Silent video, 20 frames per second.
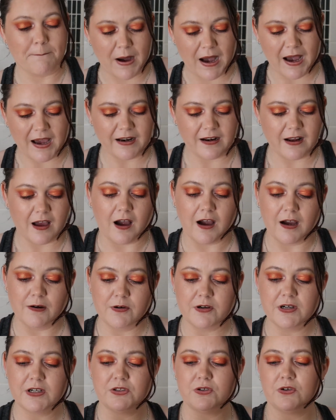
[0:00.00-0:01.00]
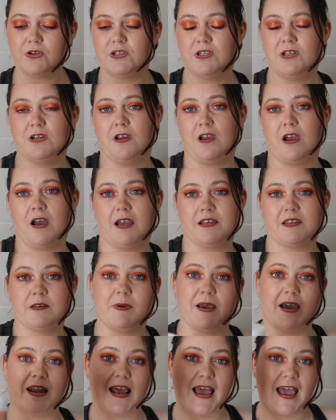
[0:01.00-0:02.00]
but I want to talk to you guys
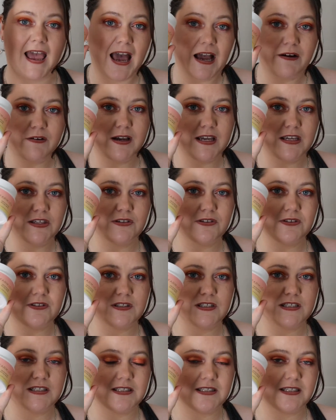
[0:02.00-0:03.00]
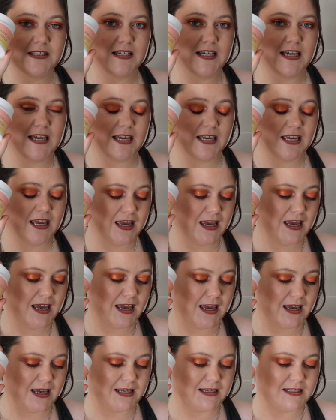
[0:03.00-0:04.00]
about how I use this today,
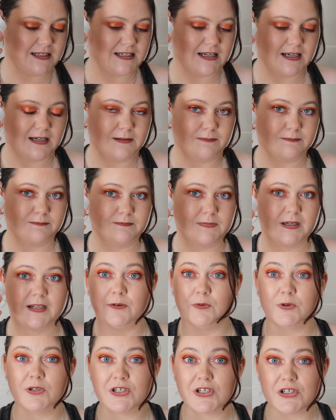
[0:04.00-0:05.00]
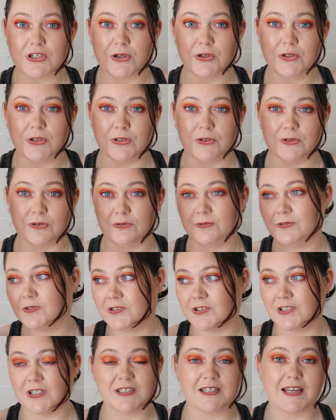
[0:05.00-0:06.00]
and I want to show you
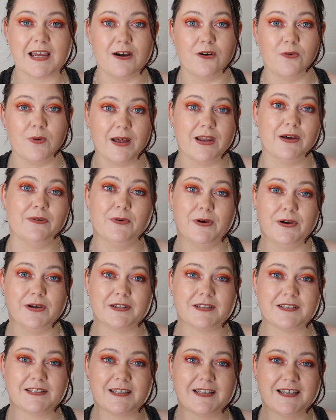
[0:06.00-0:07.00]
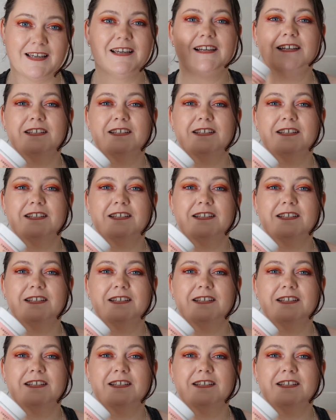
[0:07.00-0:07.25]
just how well it works.